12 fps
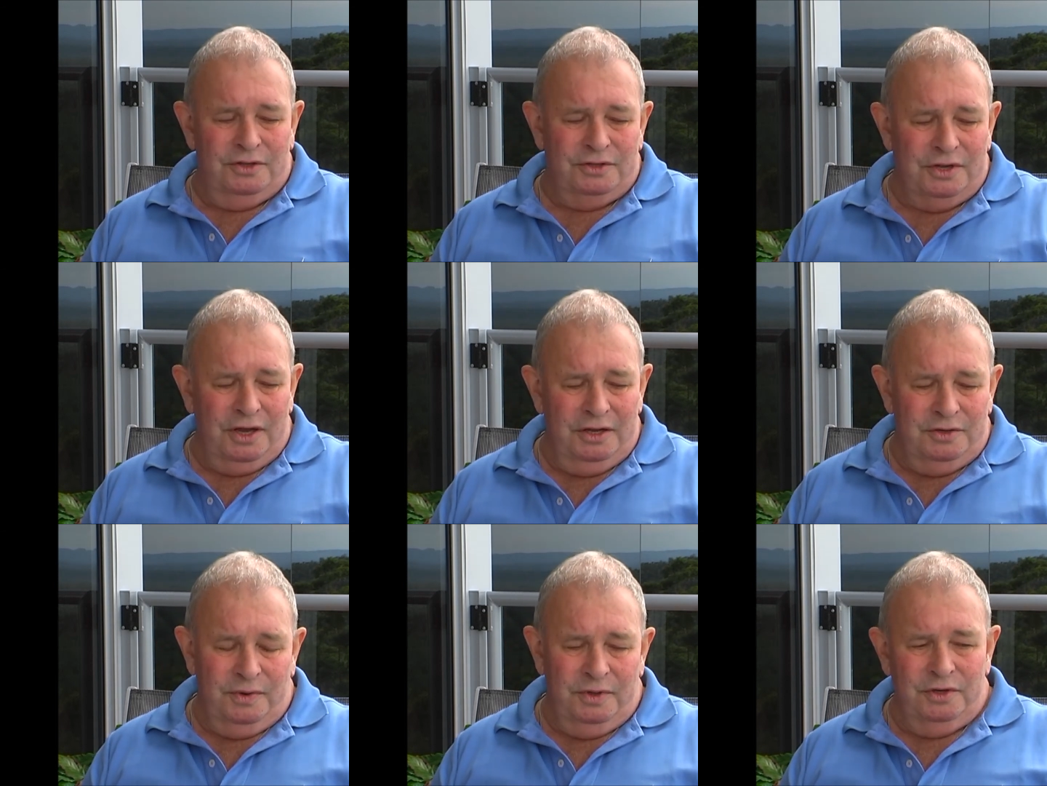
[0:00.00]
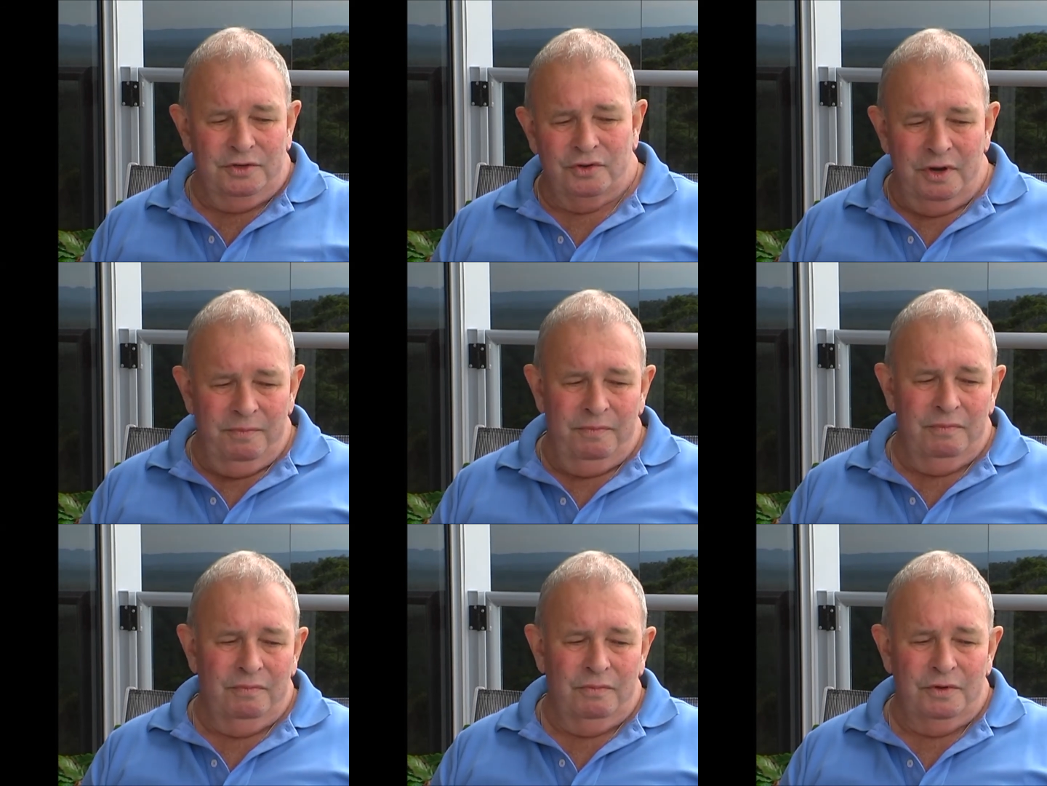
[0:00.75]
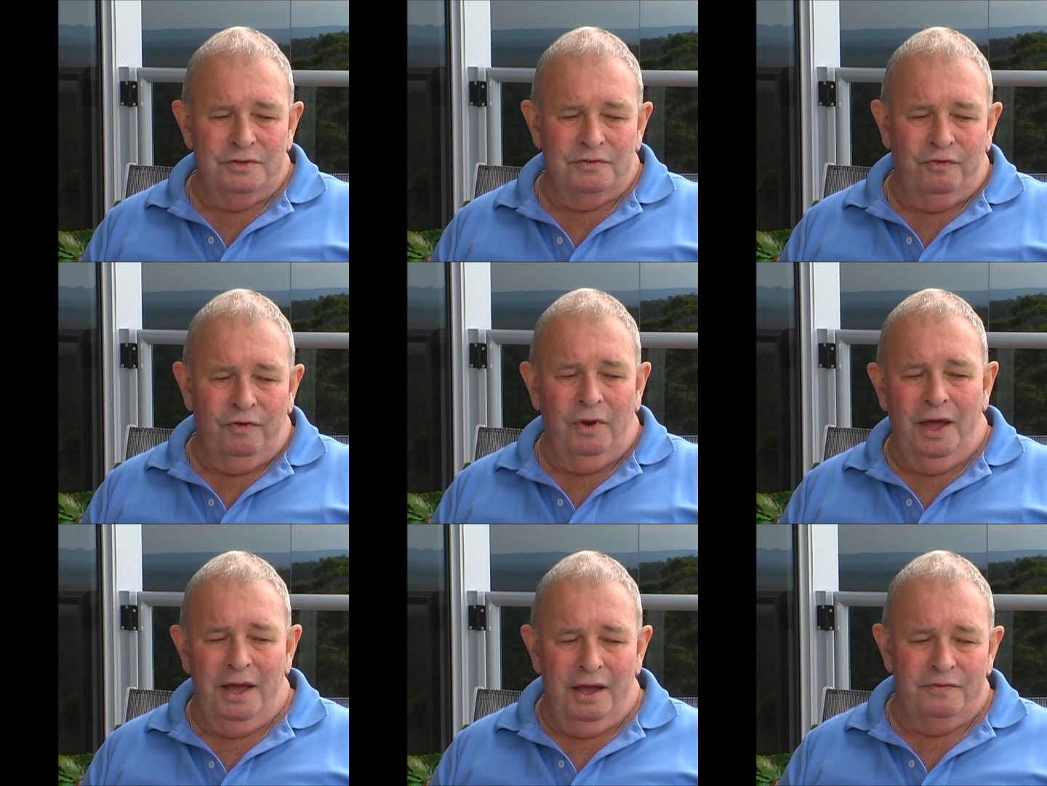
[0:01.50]
stage where the trim was full
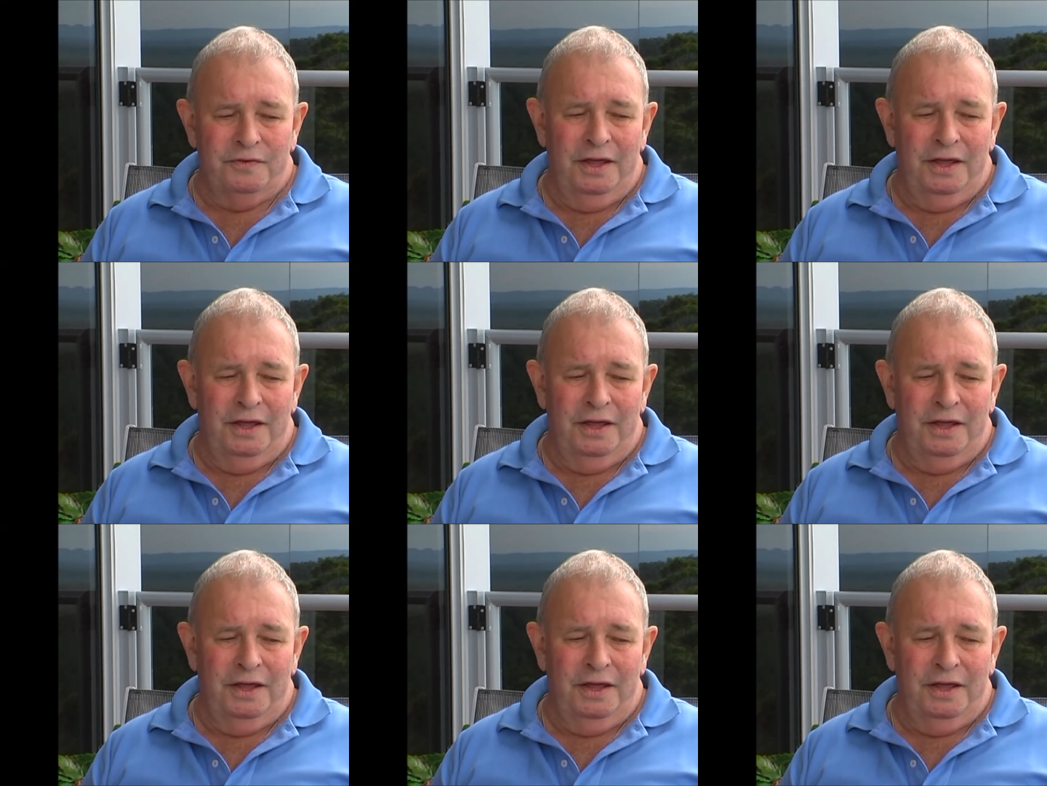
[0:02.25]
aft.